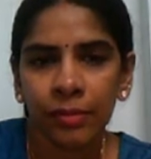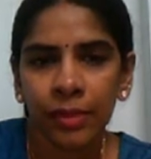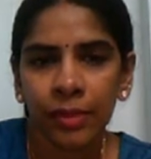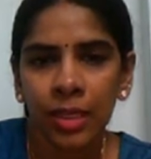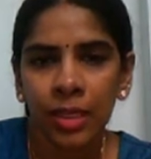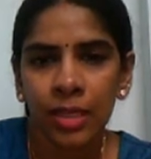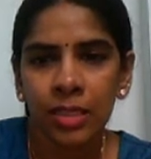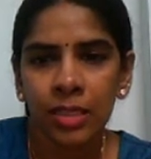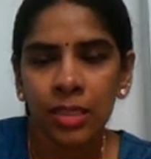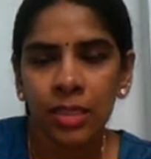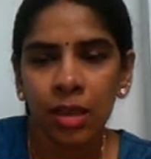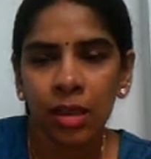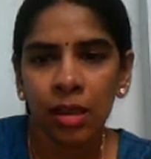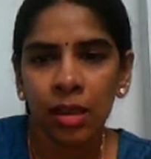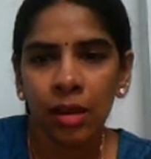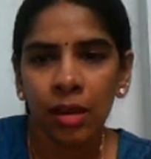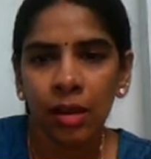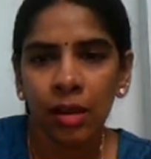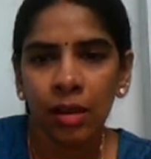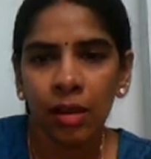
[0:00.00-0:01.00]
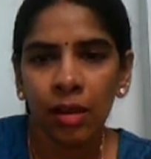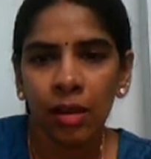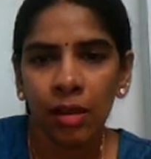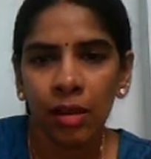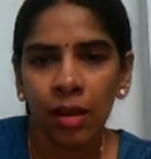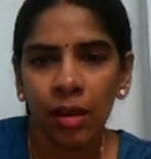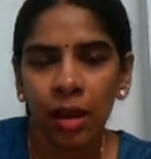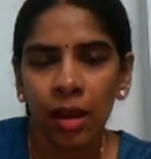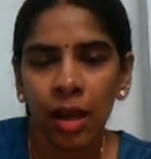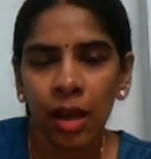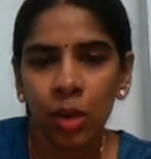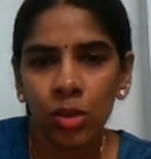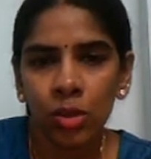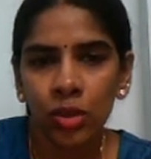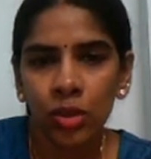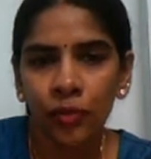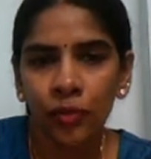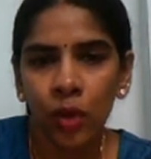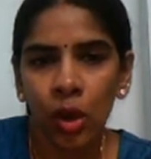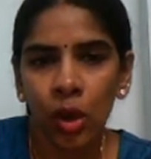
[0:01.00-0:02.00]
is allowed
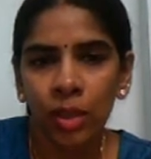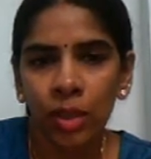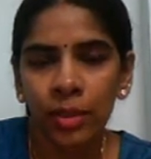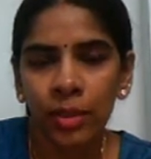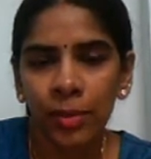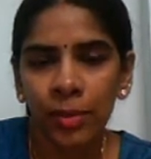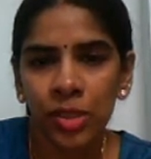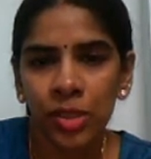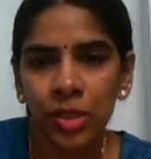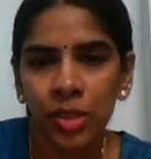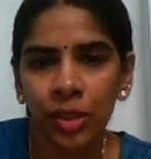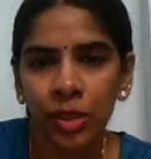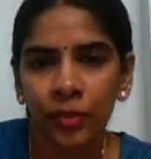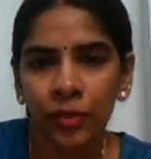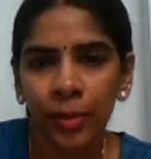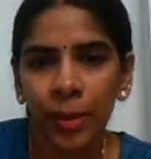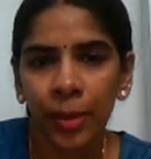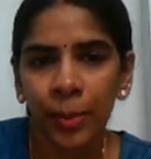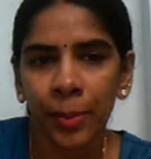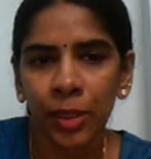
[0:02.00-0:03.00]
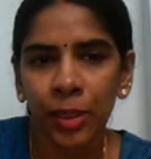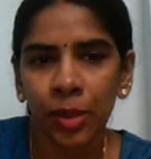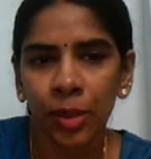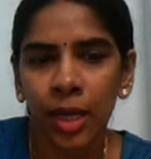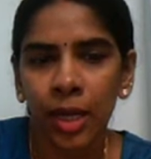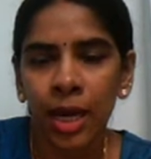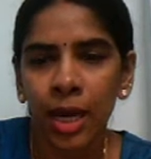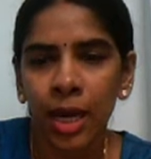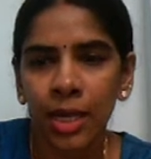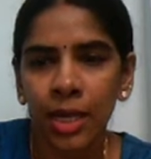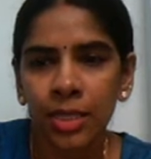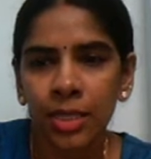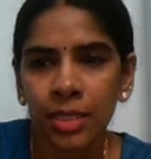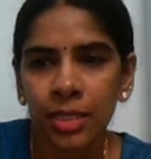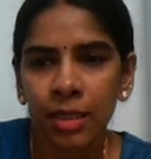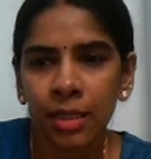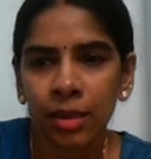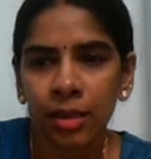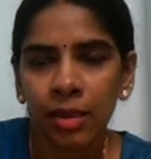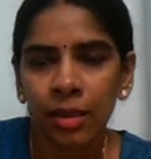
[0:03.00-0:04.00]
to fall the mixture from a particular height,
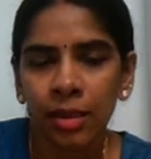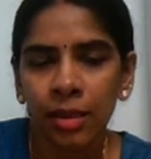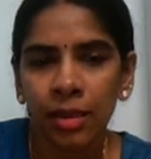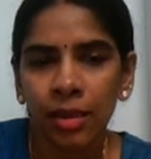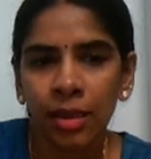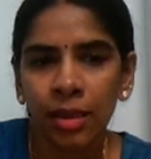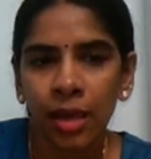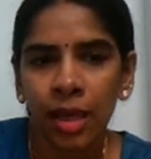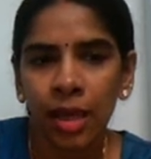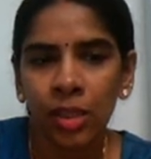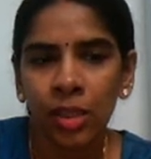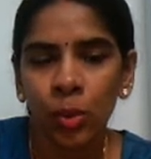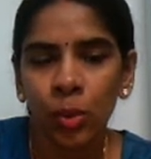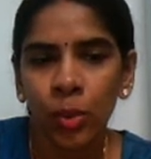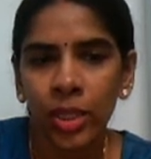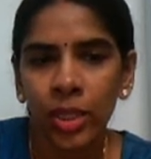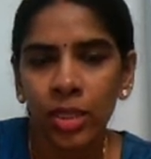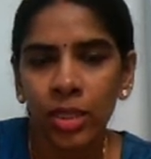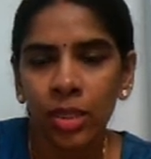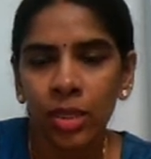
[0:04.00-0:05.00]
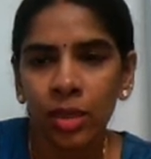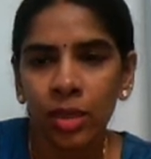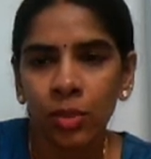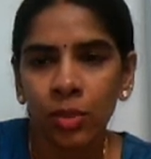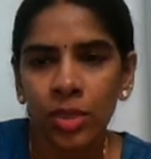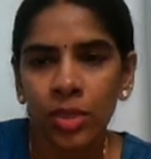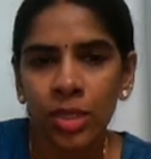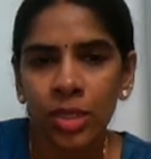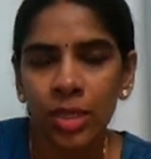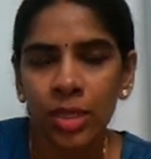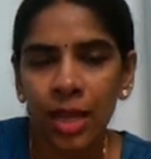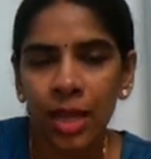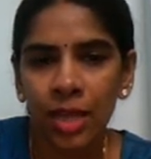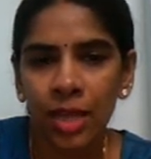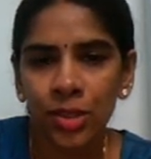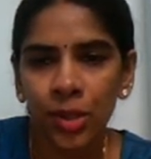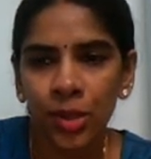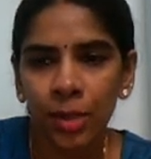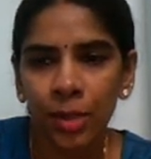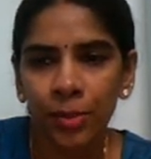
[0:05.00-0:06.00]
and the wind, which is a
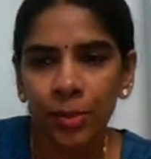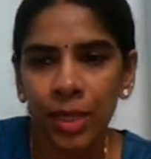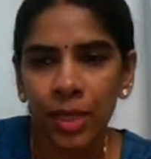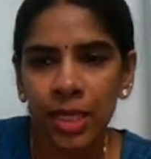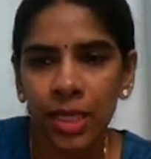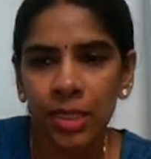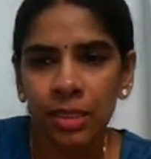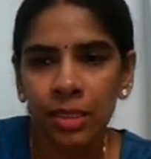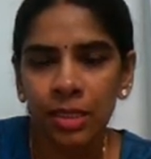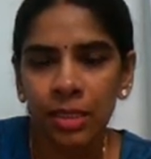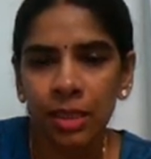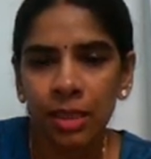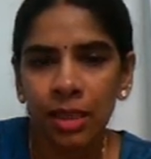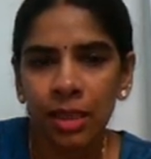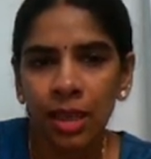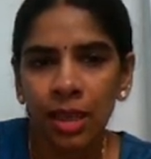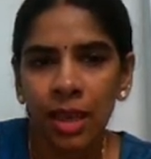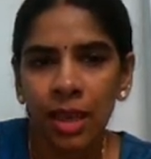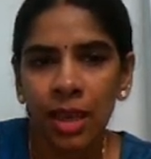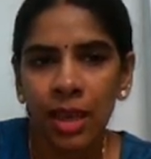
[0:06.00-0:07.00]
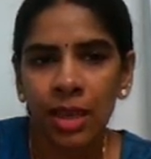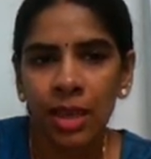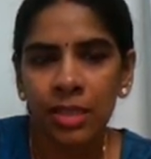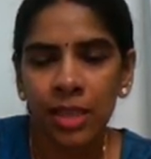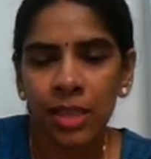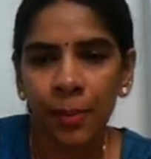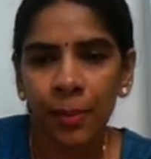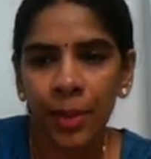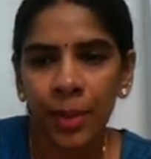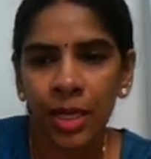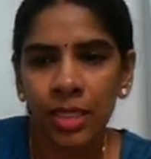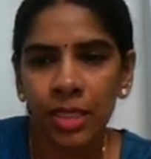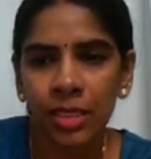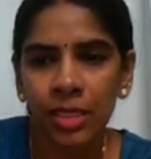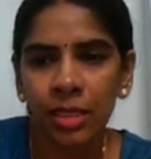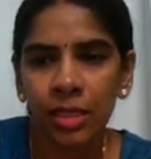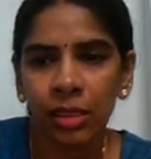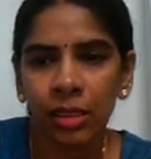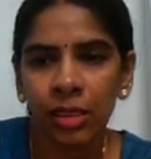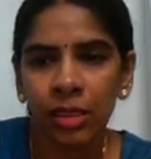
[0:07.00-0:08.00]
natural breeze, separates
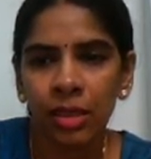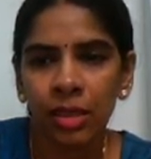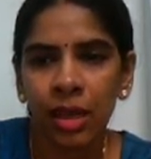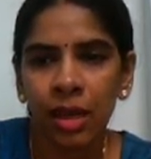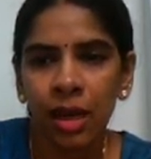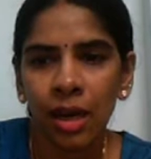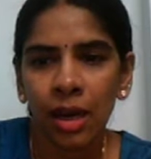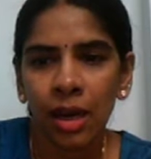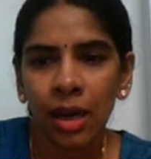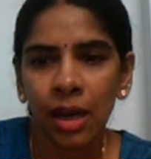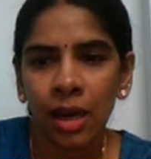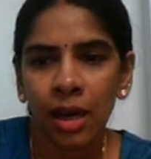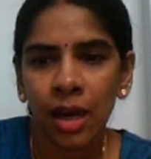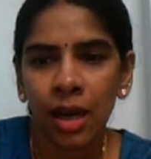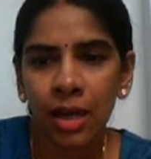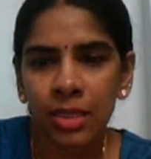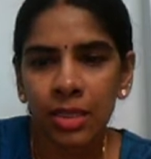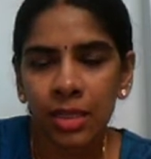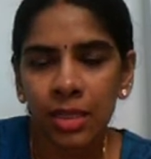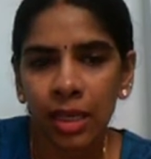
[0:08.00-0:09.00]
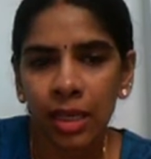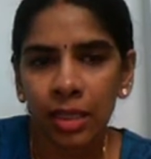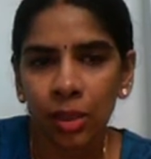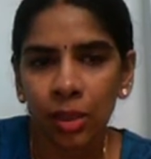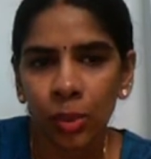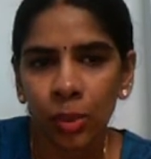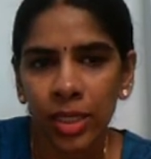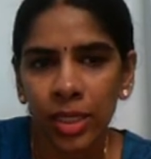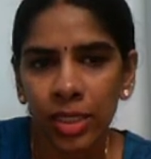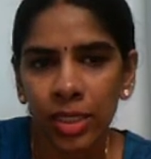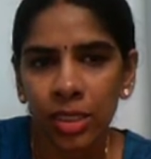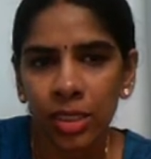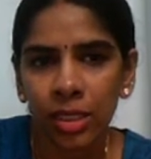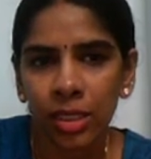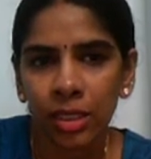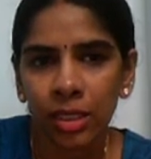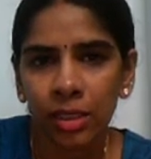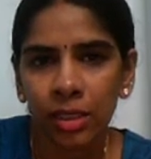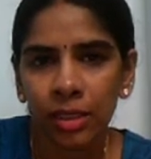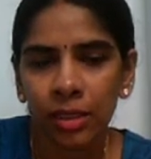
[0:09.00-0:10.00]
the husk and the wheat,
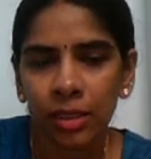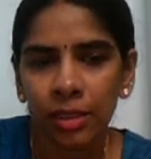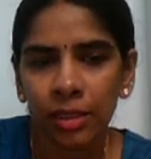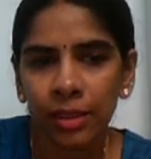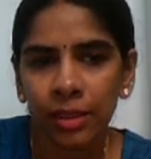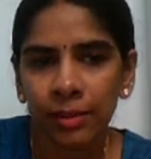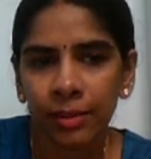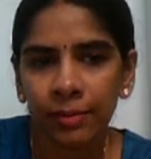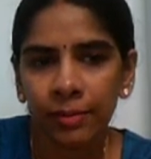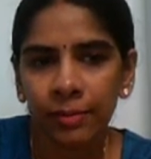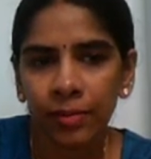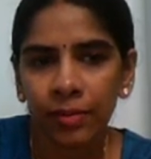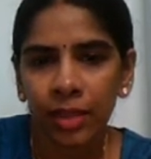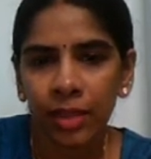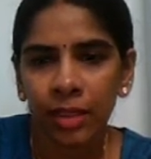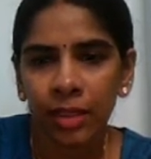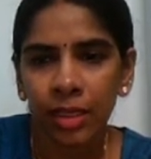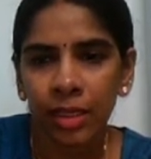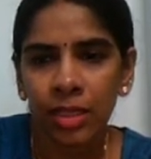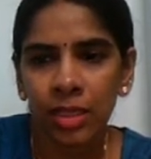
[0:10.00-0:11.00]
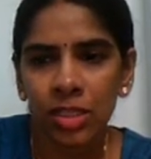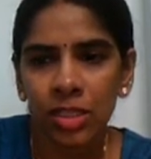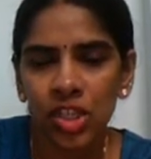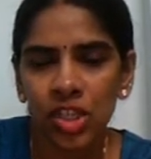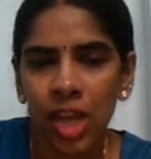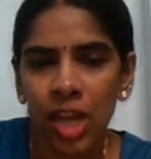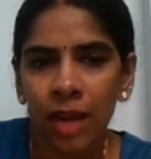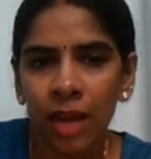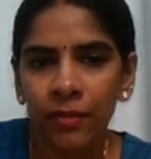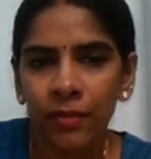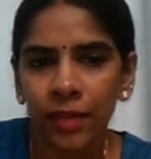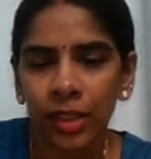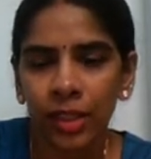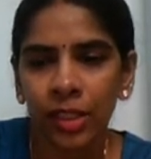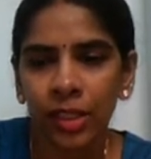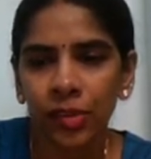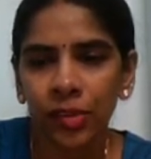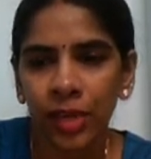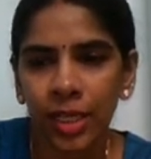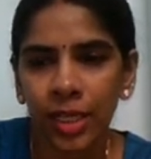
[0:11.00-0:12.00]
that is chaff and
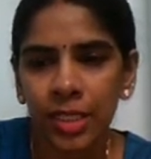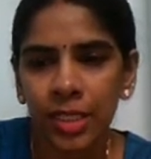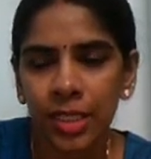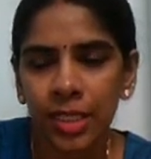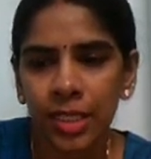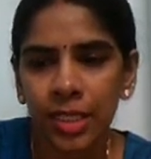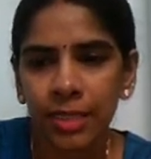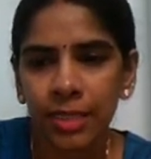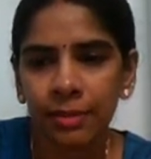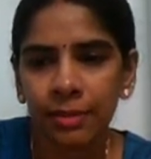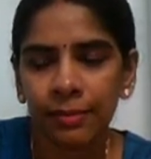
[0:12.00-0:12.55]
the grains.